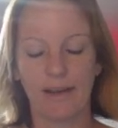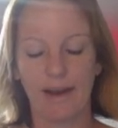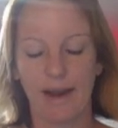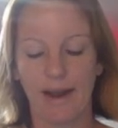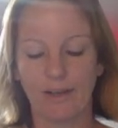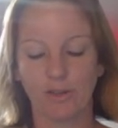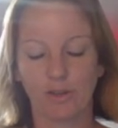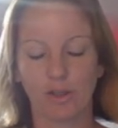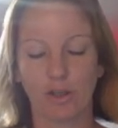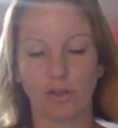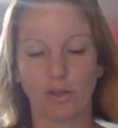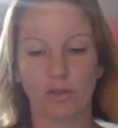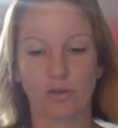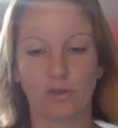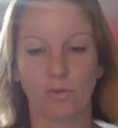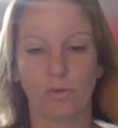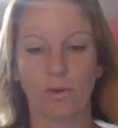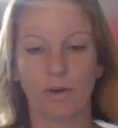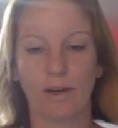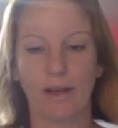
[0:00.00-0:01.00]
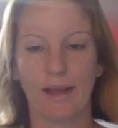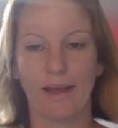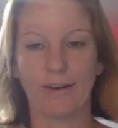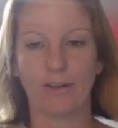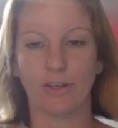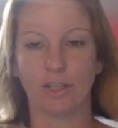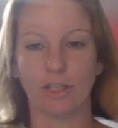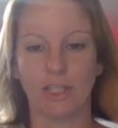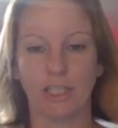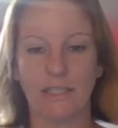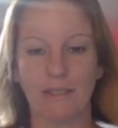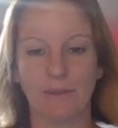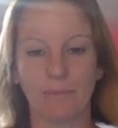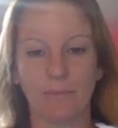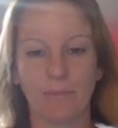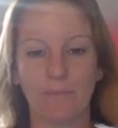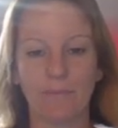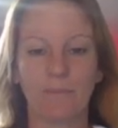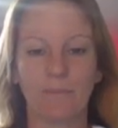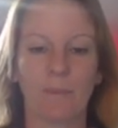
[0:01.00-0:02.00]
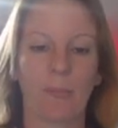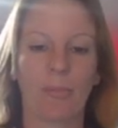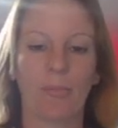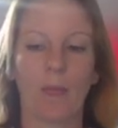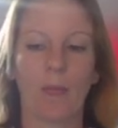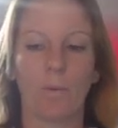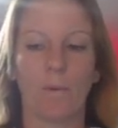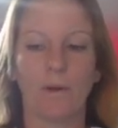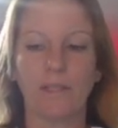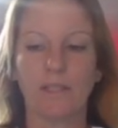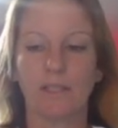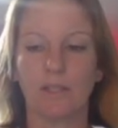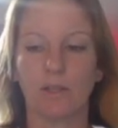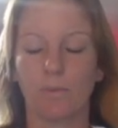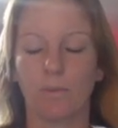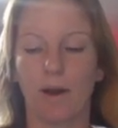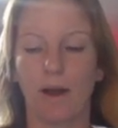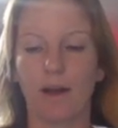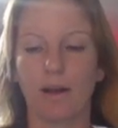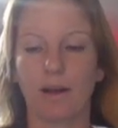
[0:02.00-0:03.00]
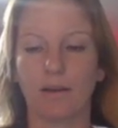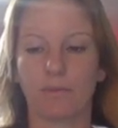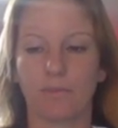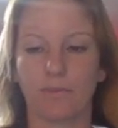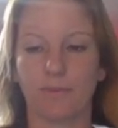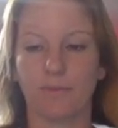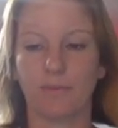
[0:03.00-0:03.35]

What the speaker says: It has stored energy. Once the rock